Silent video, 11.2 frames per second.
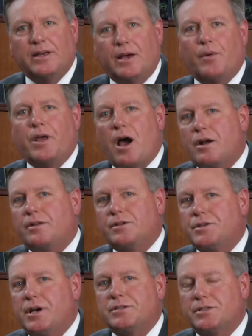and we honor the
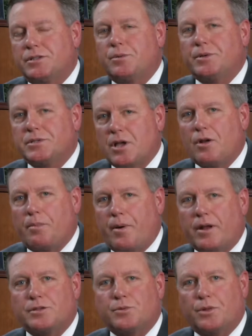trust that you bestowed
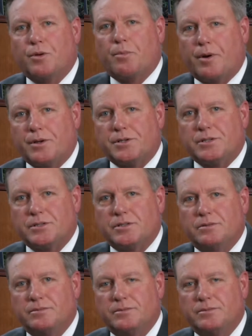upon us with your purchase.